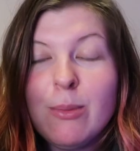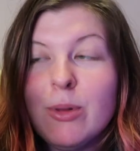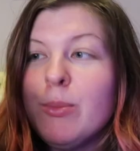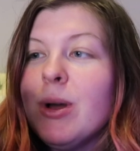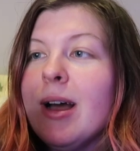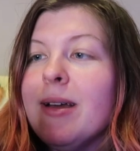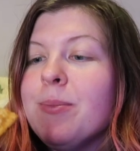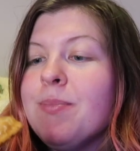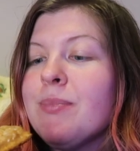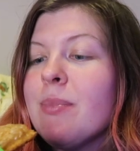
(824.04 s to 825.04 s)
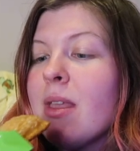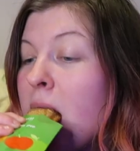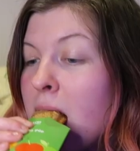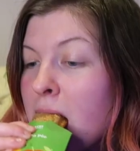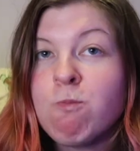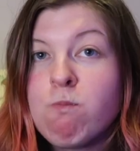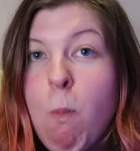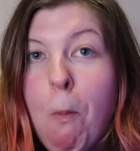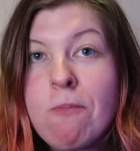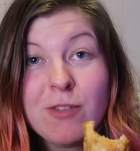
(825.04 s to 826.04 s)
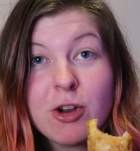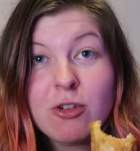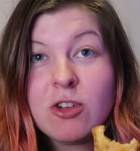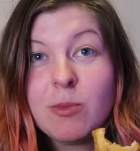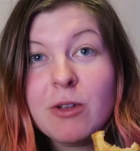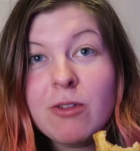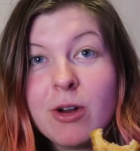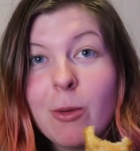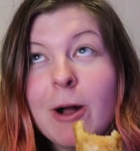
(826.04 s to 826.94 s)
Apple pie. Very crispy, very